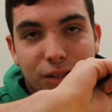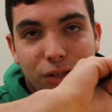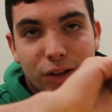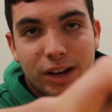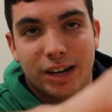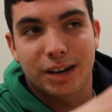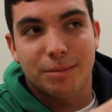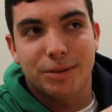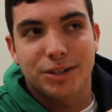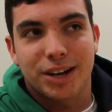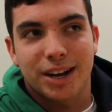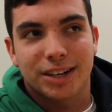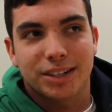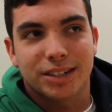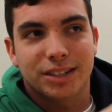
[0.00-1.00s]
looking at
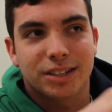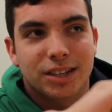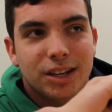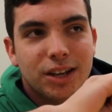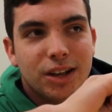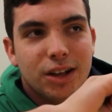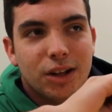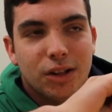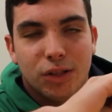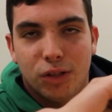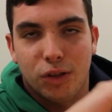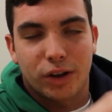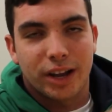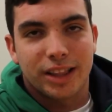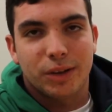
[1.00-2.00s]
projections,
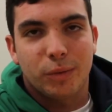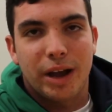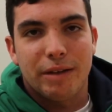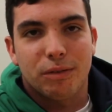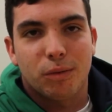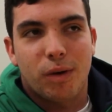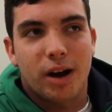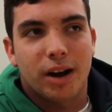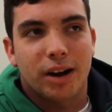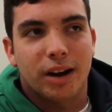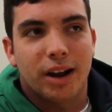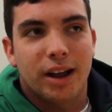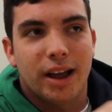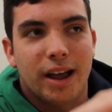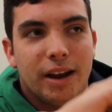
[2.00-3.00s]
looking at the waiver
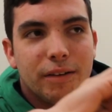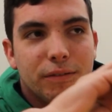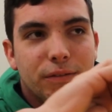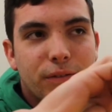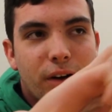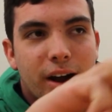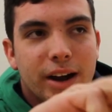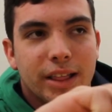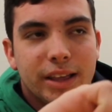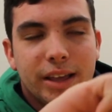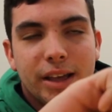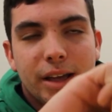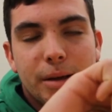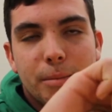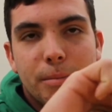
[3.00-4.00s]
wire, and
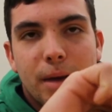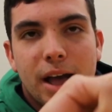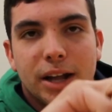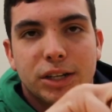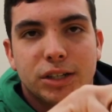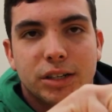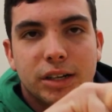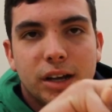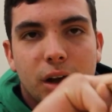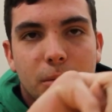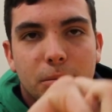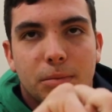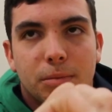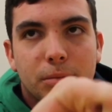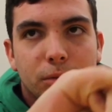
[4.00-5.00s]
finally looking
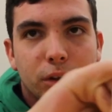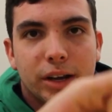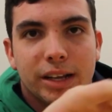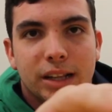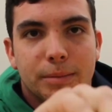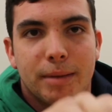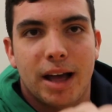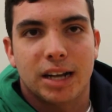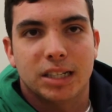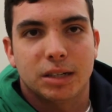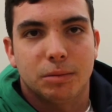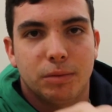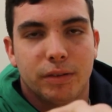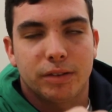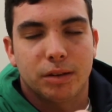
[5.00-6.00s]
at the
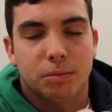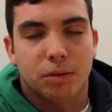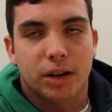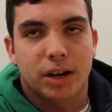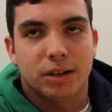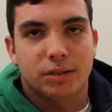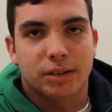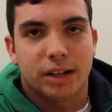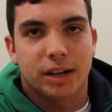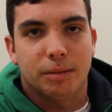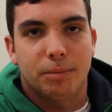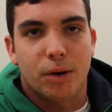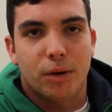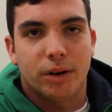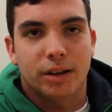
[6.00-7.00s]
matchup with the players and
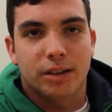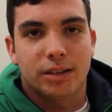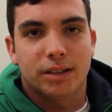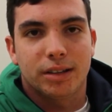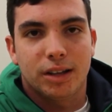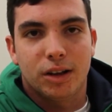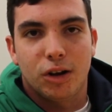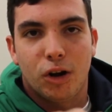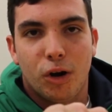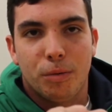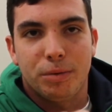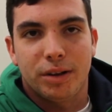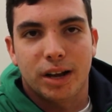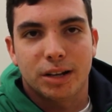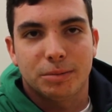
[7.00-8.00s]
their opponent.
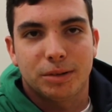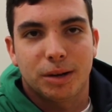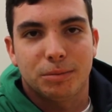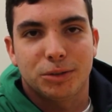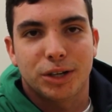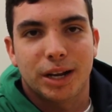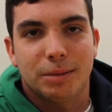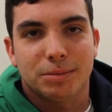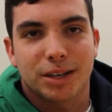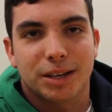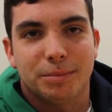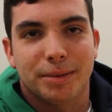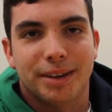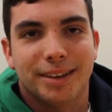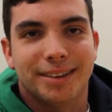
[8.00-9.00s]
Hope you guys become champs
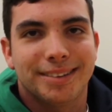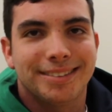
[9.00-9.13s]
like me.